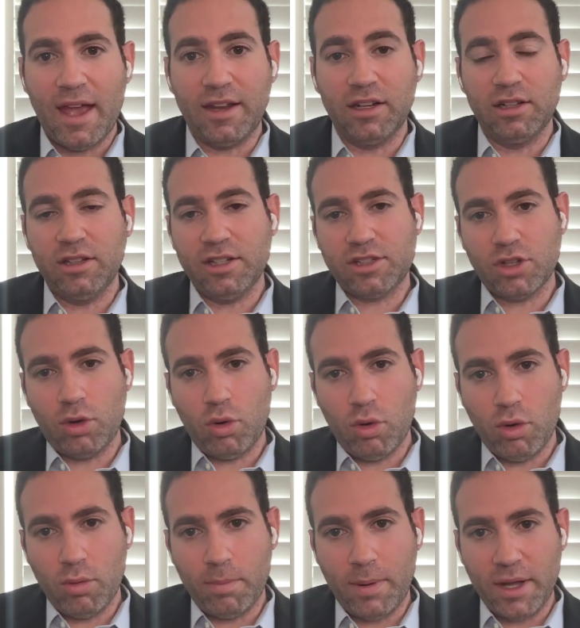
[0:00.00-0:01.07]
And it'll list a
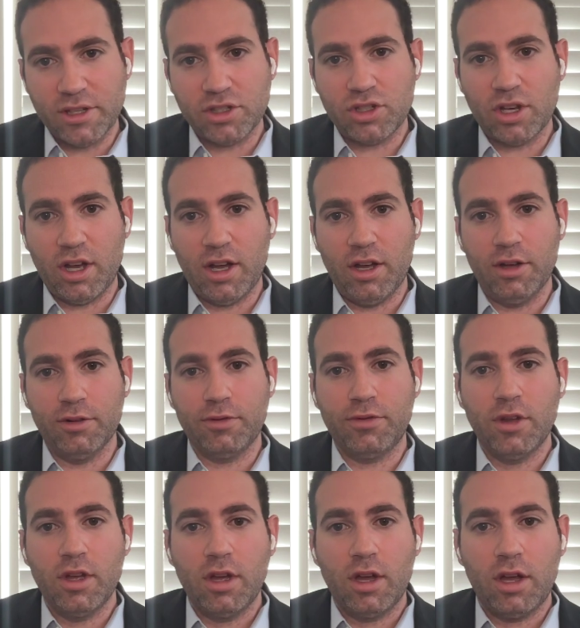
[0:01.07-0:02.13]
whole bunch of